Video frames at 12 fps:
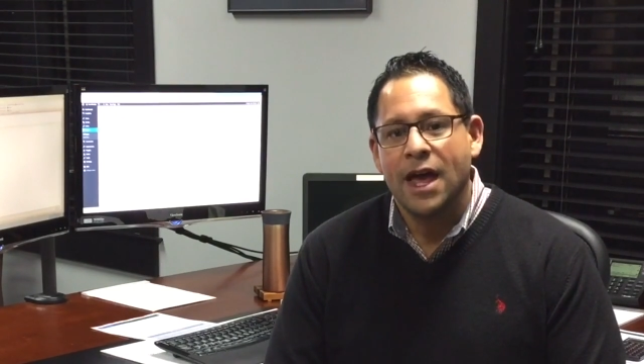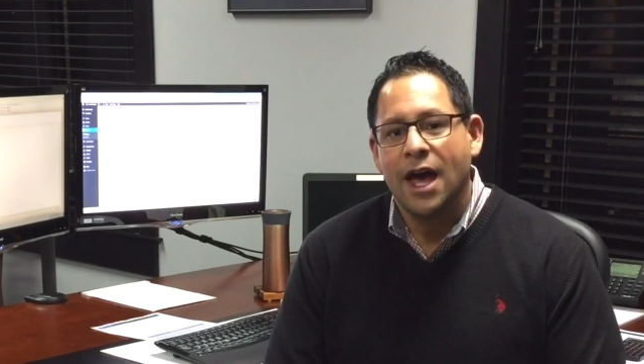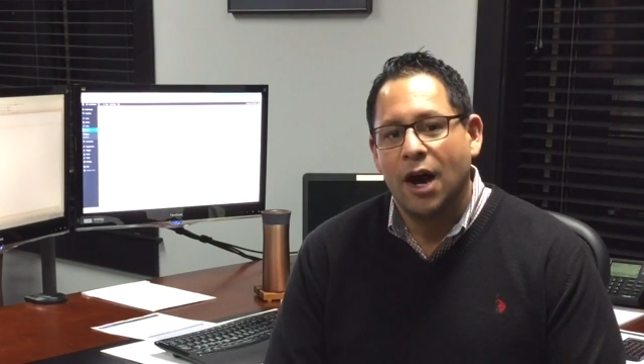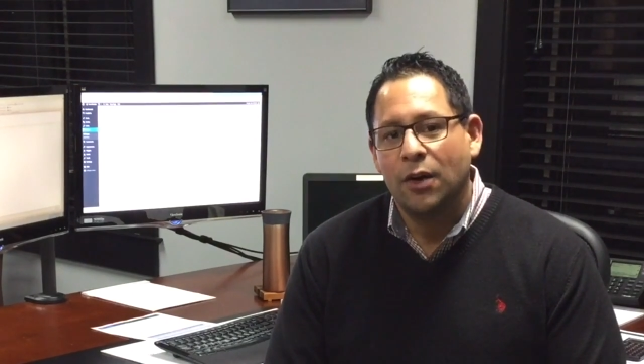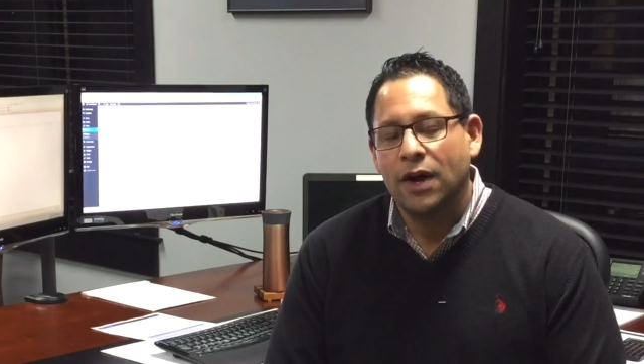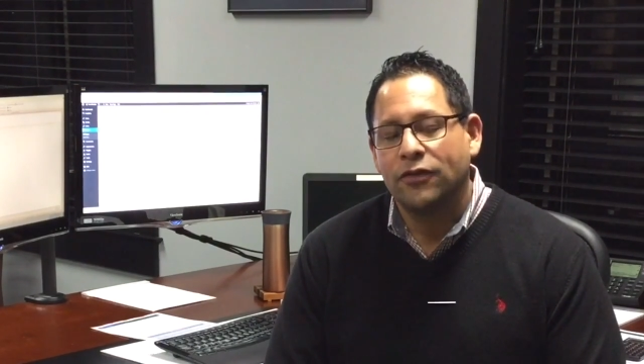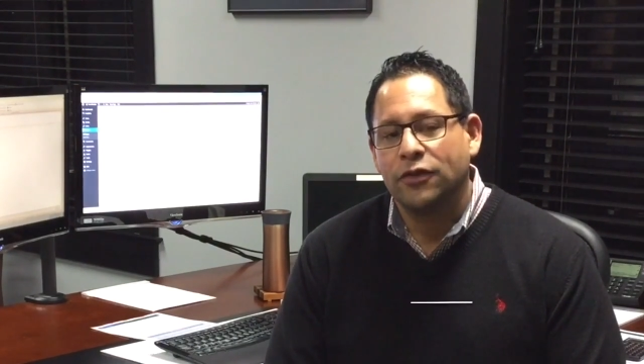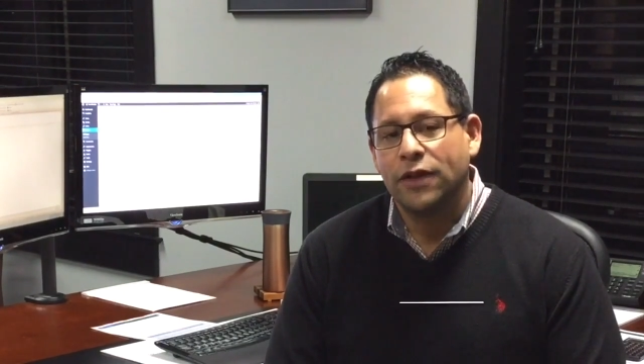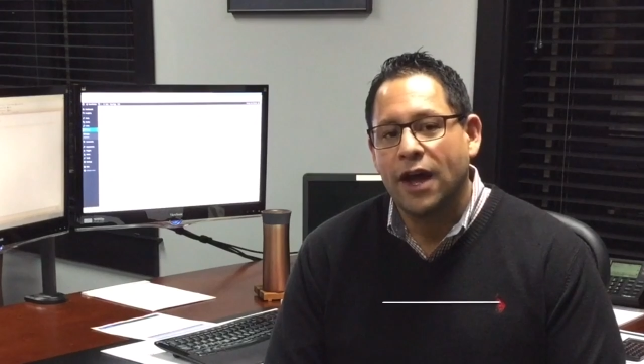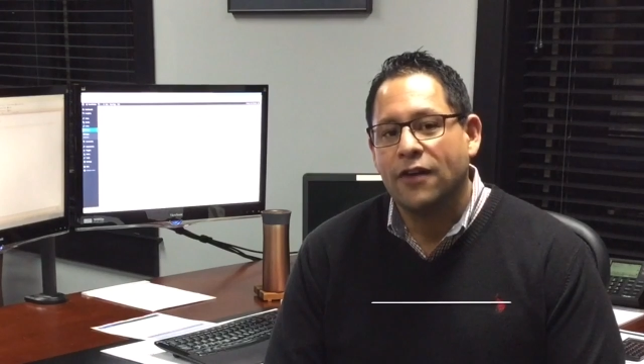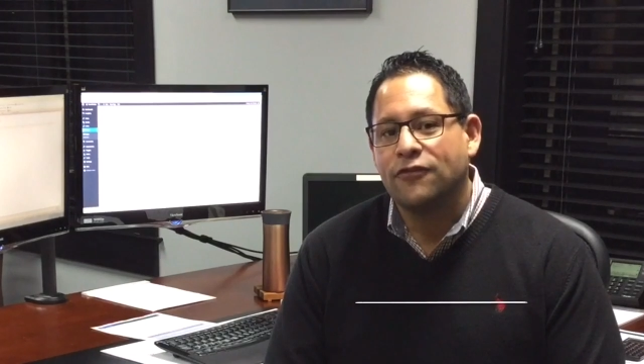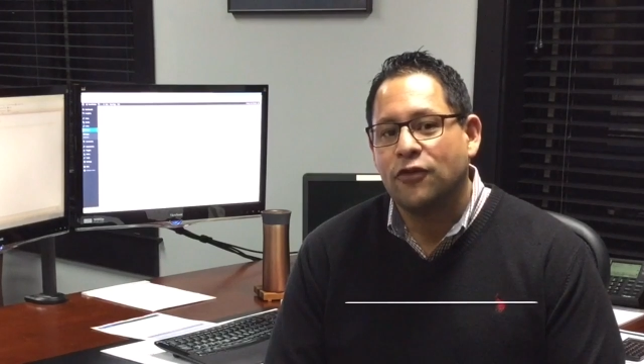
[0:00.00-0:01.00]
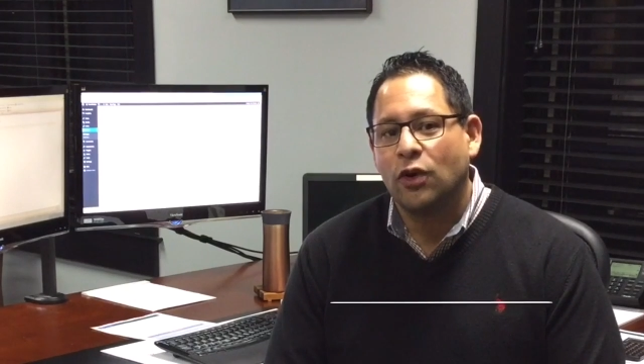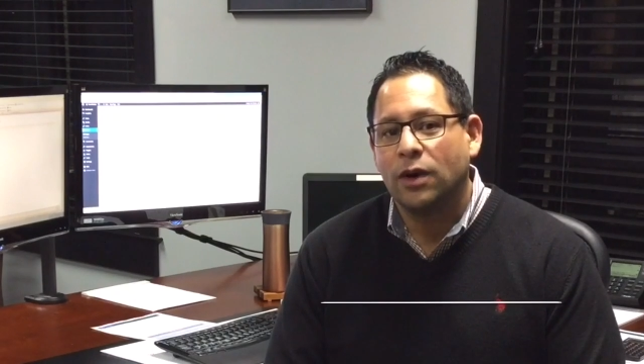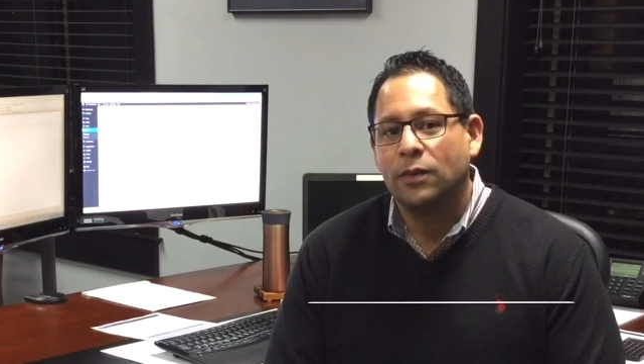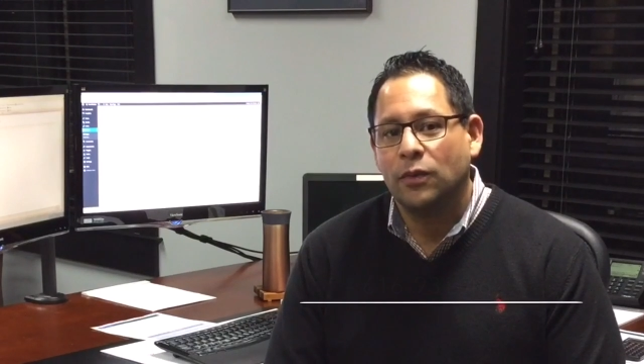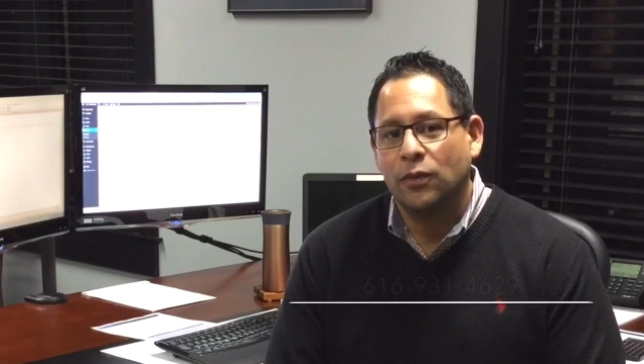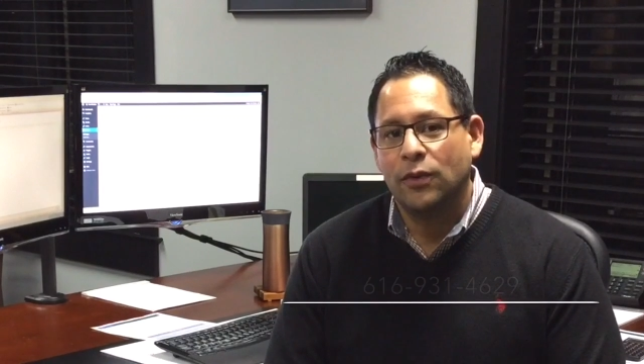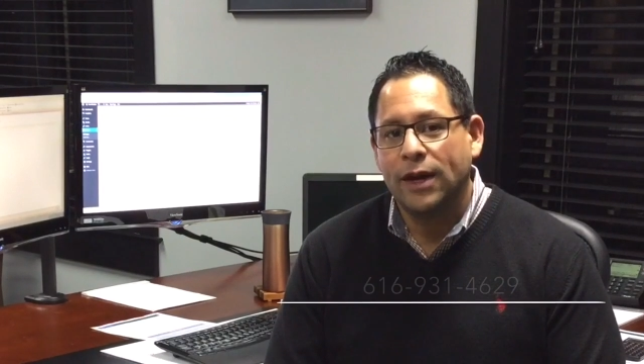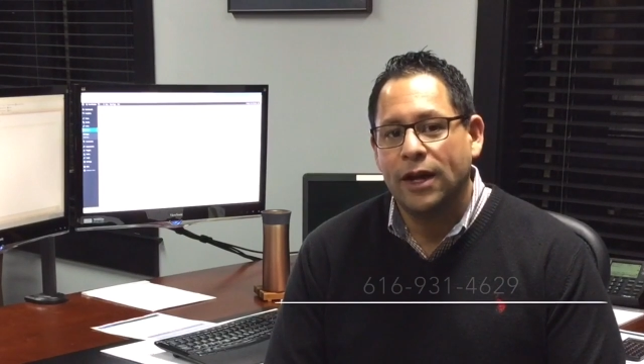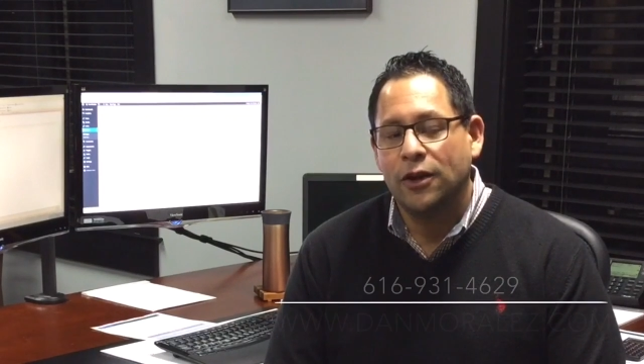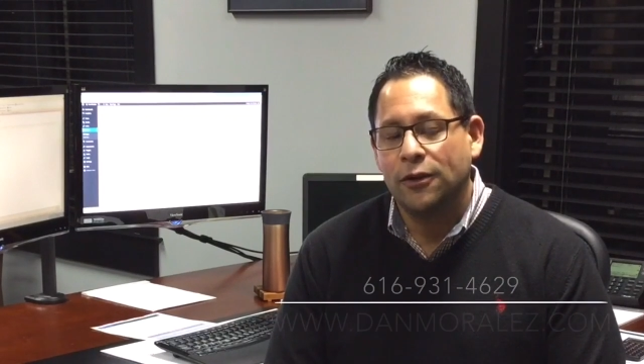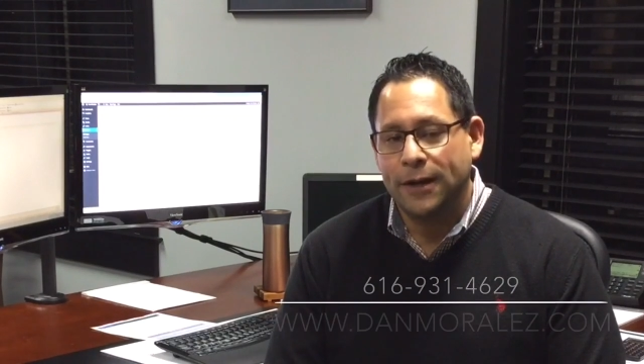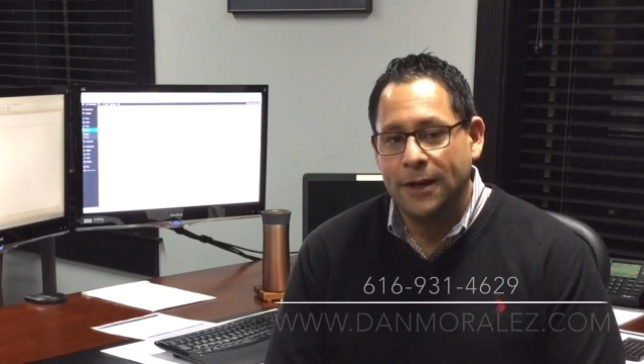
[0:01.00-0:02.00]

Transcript: However, that form will